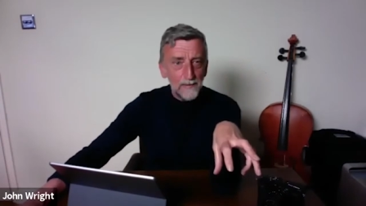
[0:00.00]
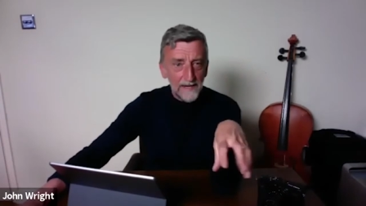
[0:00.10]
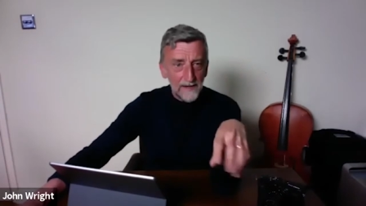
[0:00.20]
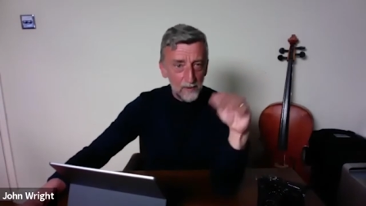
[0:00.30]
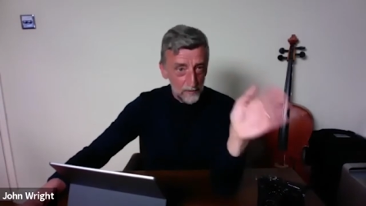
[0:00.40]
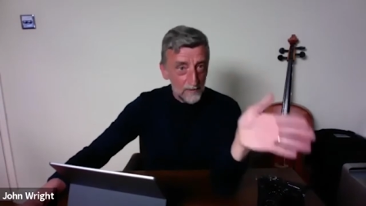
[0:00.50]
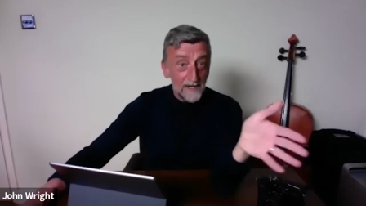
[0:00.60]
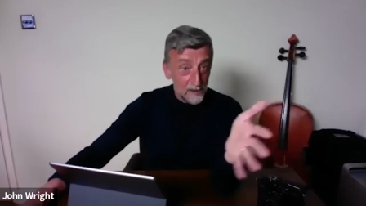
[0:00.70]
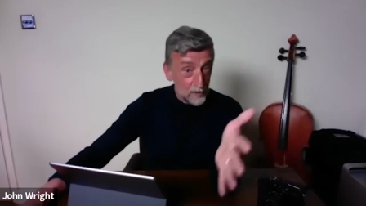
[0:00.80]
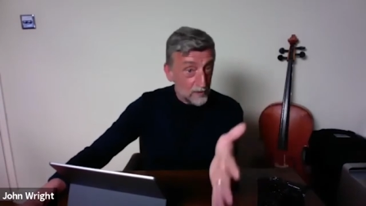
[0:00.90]
You,
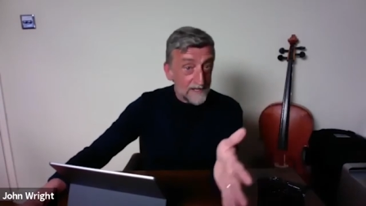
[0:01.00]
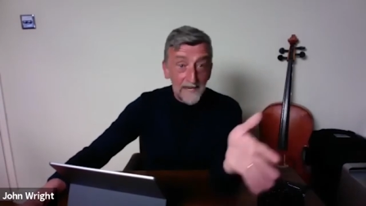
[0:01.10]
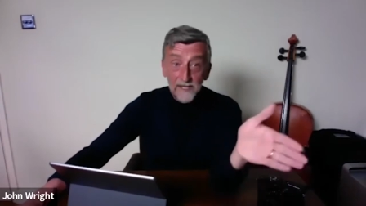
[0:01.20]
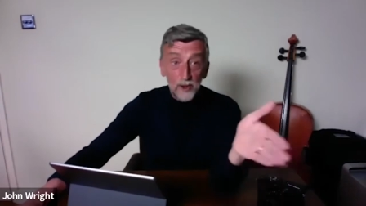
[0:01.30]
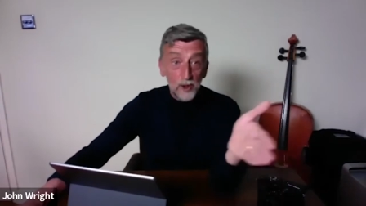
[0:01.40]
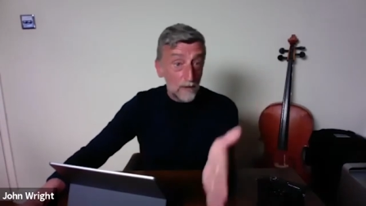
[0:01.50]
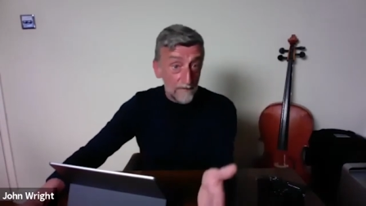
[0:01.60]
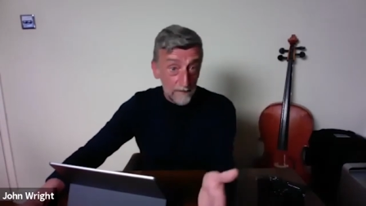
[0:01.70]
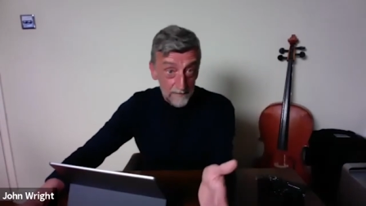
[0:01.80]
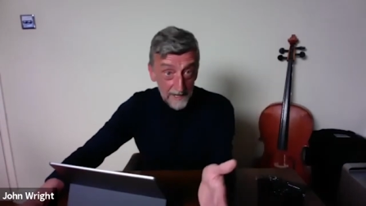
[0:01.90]
as you just said, you shot
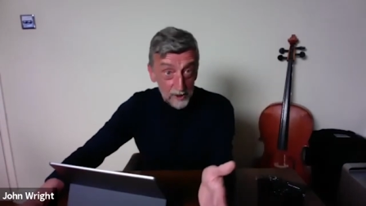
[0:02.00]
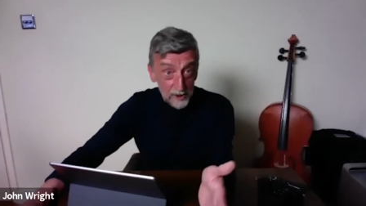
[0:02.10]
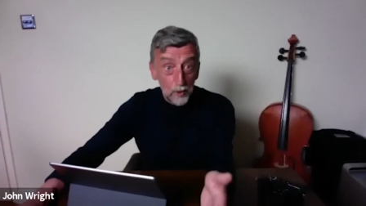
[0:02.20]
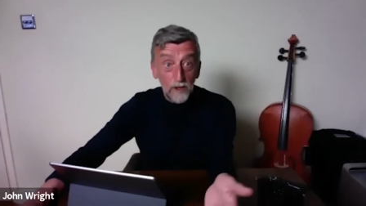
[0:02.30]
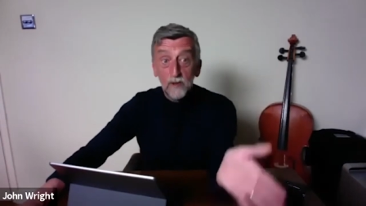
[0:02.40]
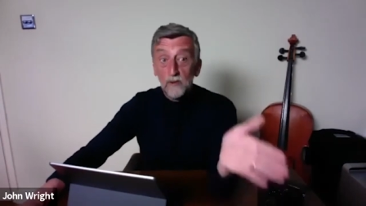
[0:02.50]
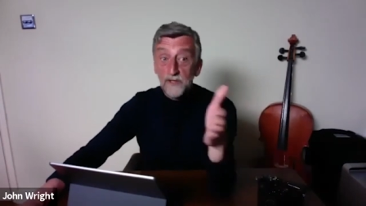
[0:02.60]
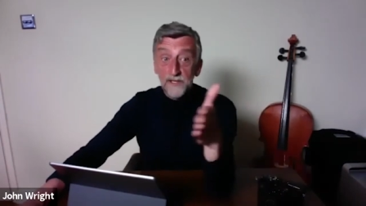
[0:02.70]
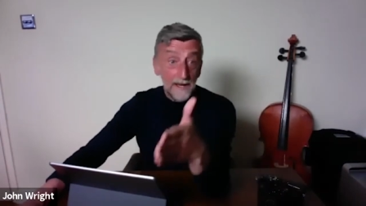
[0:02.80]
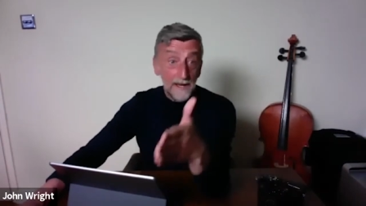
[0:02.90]
for editorials,
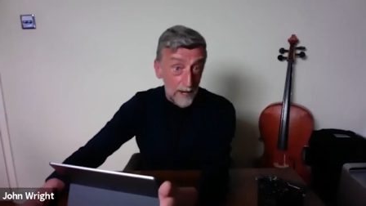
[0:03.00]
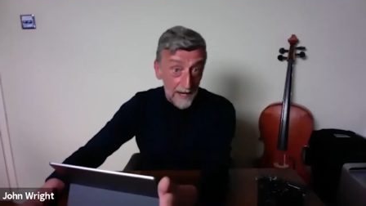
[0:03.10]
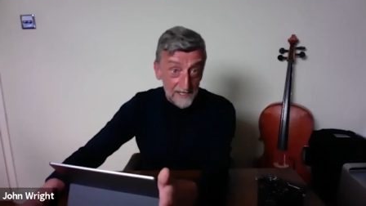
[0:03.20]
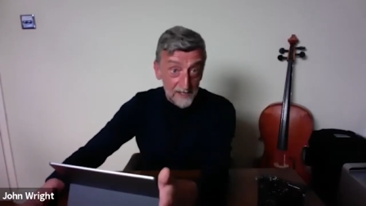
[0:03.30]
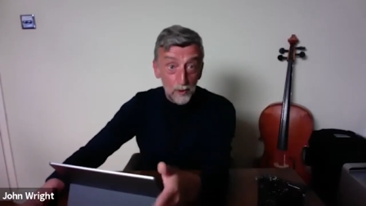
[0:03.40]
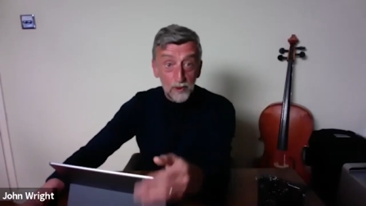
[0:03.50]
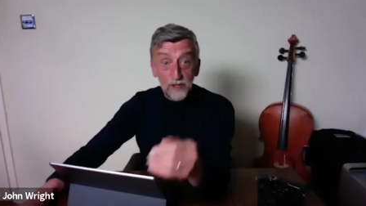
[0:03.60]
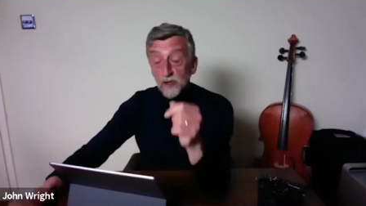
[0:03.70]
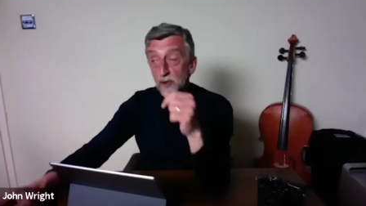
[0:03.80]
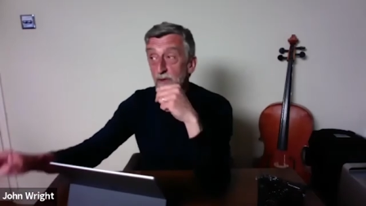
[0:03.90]
and then brands
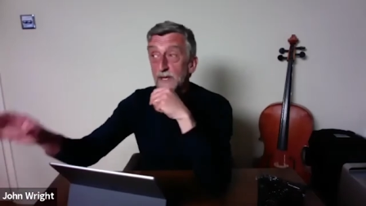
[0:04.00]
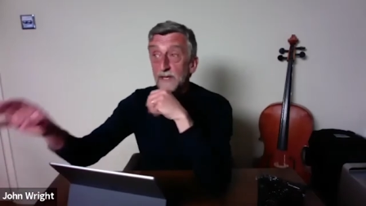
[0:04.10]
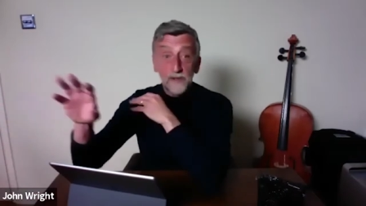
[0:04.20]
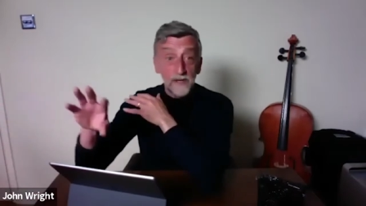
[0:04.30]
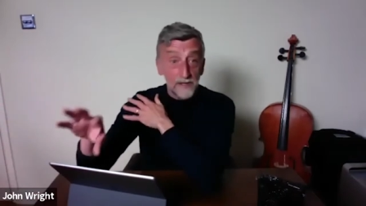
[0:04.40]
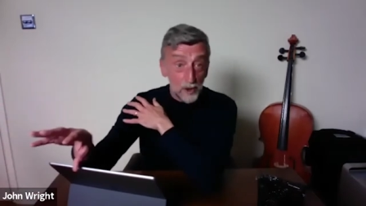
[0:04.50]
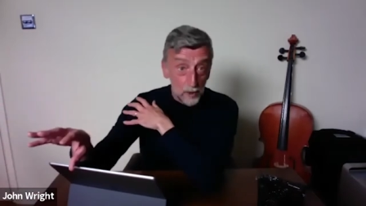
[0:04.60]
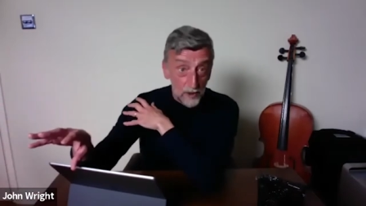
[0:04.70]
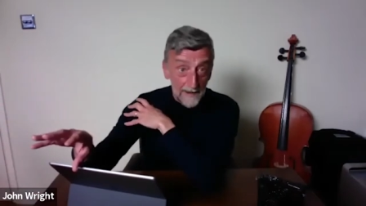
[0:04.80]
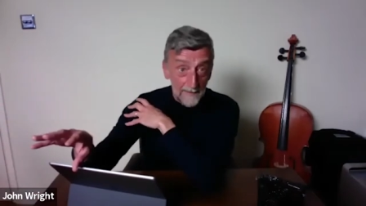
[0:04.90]
notice you, and then you start to shoot
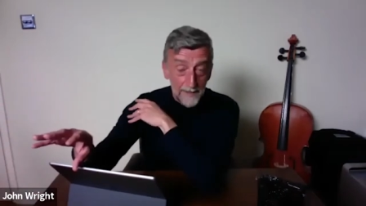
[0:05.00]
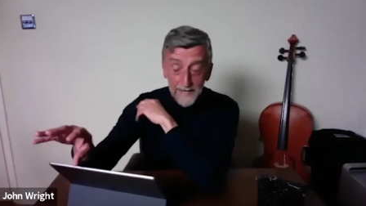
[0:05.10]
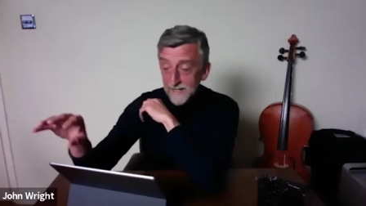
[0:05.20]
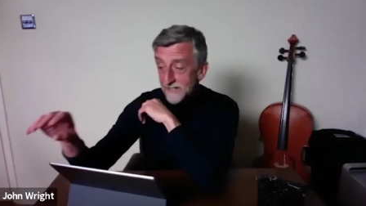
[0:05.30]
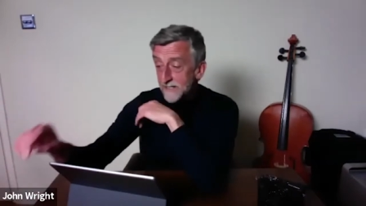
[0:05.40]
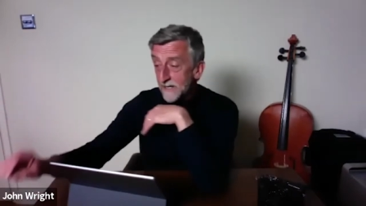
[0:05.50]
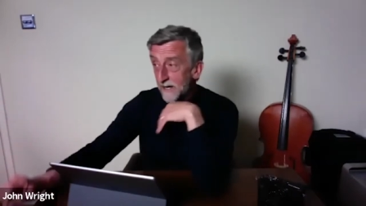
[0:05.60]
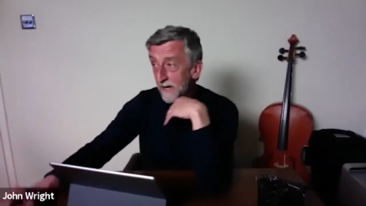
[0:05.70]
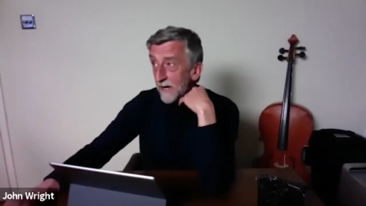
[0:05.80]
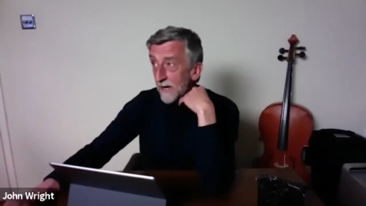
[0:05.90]
campaigns,
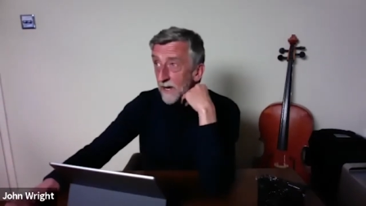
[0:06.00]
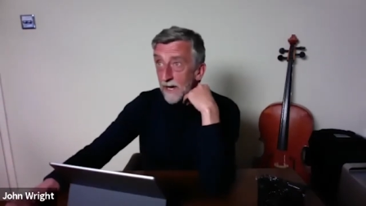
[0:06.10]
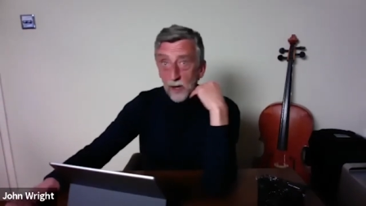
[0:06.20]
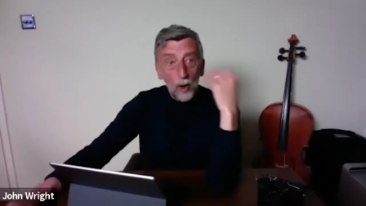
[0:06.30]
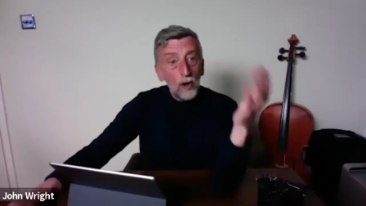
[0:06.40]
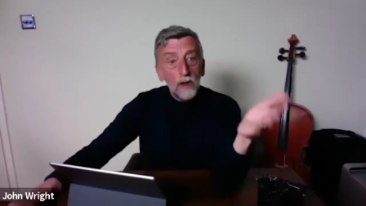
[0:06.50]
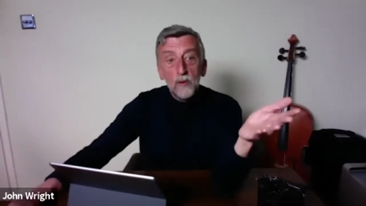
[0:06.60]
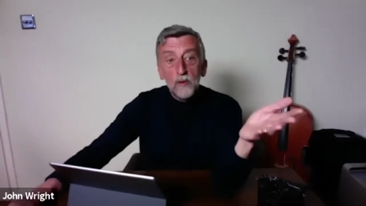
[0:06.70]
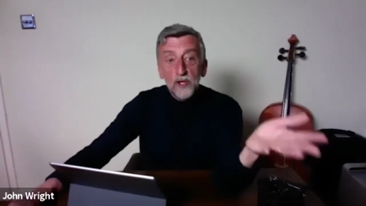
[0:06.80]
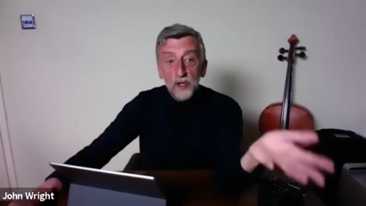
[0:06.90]
and all of
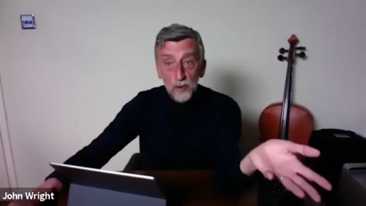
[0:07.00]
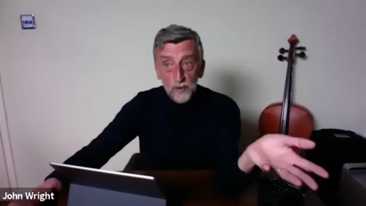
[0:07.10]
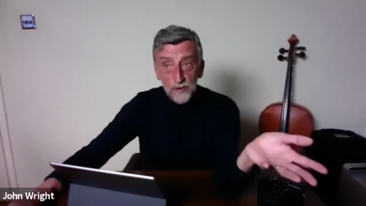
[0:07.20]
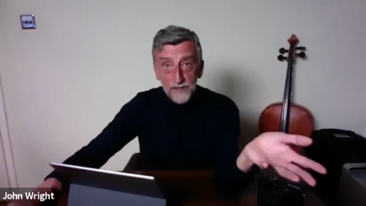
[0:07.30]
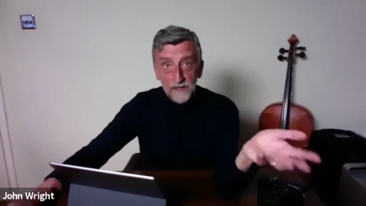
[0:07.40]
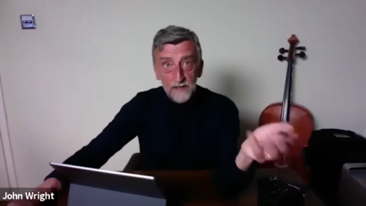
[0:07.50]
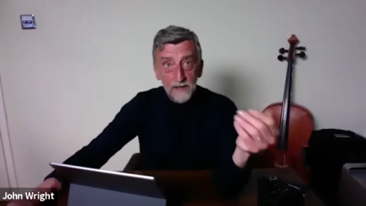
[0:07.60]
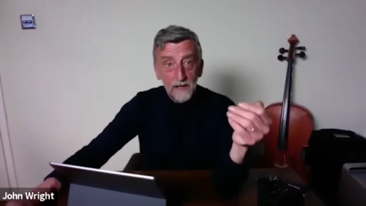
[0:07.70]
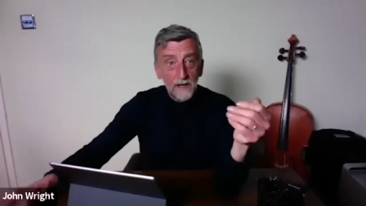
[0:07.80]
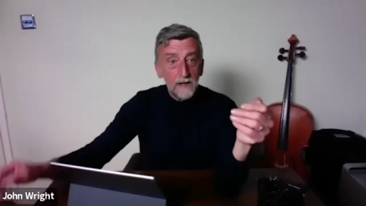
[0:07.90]
those shoots,
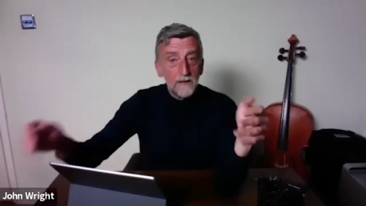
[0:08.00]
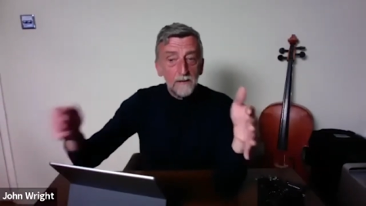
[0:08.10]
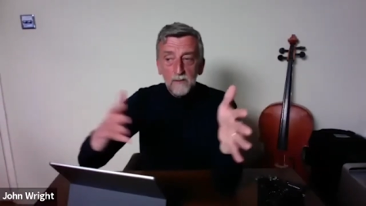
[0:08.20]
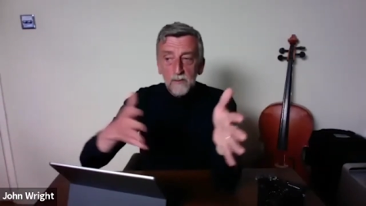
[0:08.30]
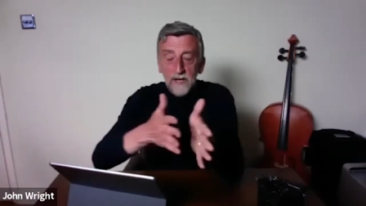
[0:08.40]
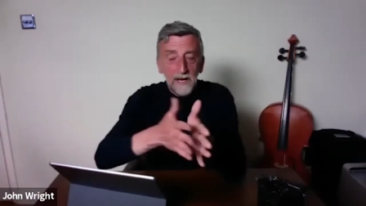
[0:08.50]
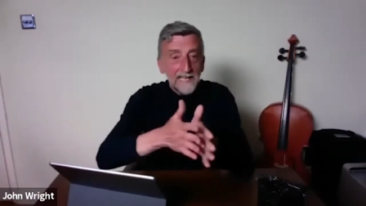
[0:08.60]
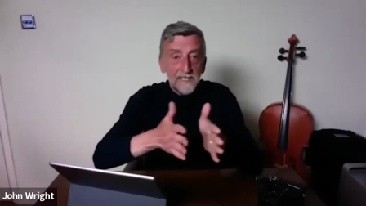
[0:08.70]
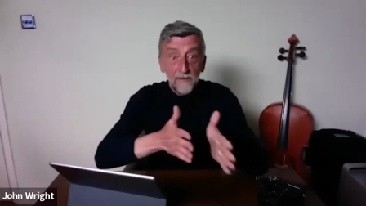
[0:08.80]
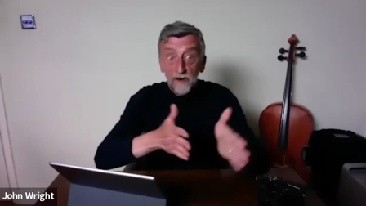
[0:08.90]
well, they
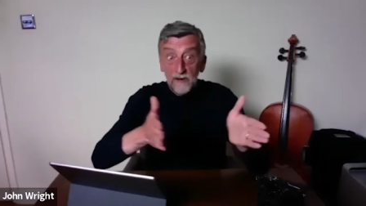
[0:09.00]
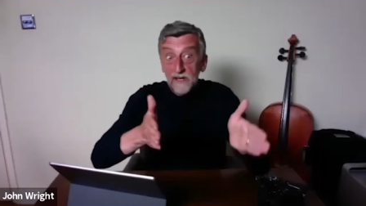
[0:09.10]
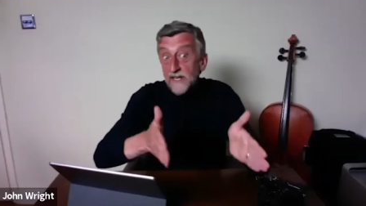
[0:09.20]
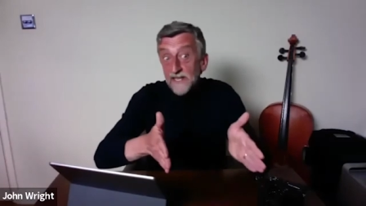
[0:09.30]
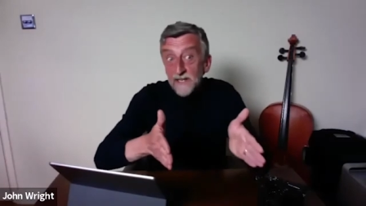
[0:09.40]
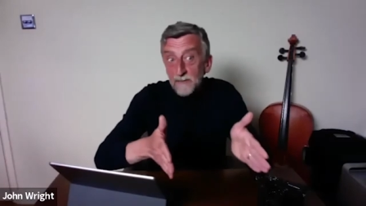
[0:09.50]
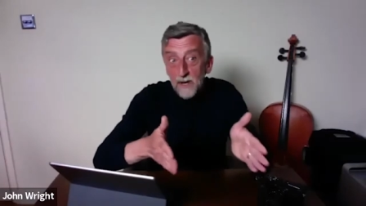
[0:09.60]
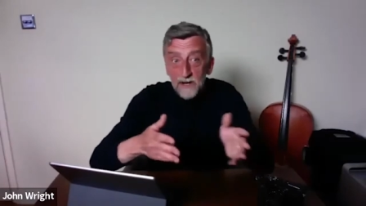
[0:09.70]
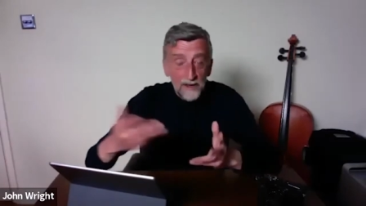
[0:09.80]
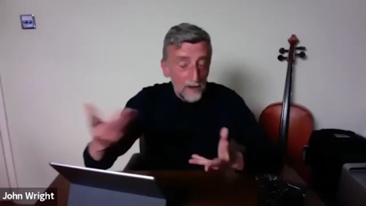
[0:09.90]
lasted for at least a month.